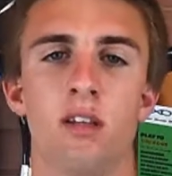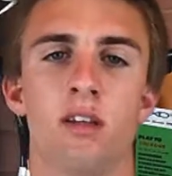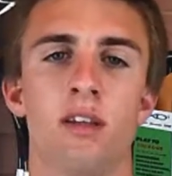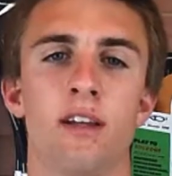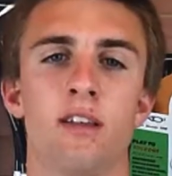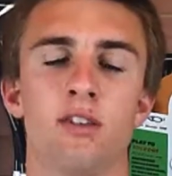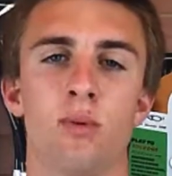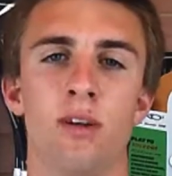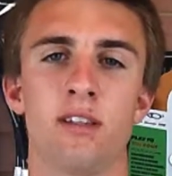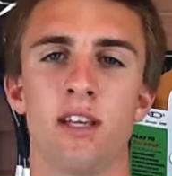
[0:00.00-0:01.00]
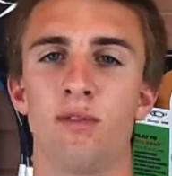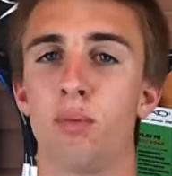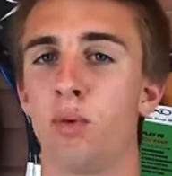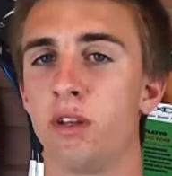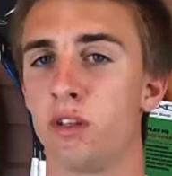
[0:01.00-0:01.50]
the length is twenty-seven
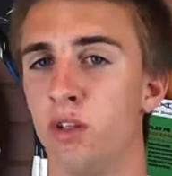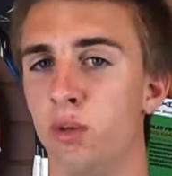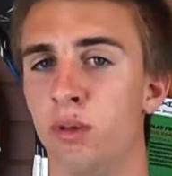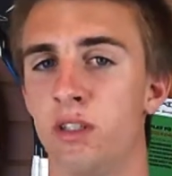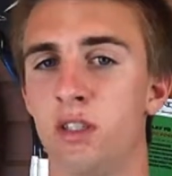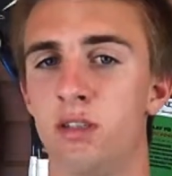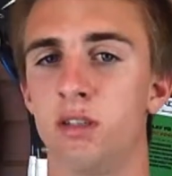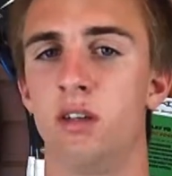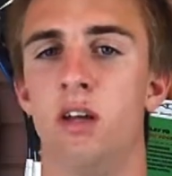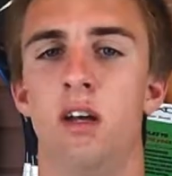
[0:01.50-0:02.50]
point two inches,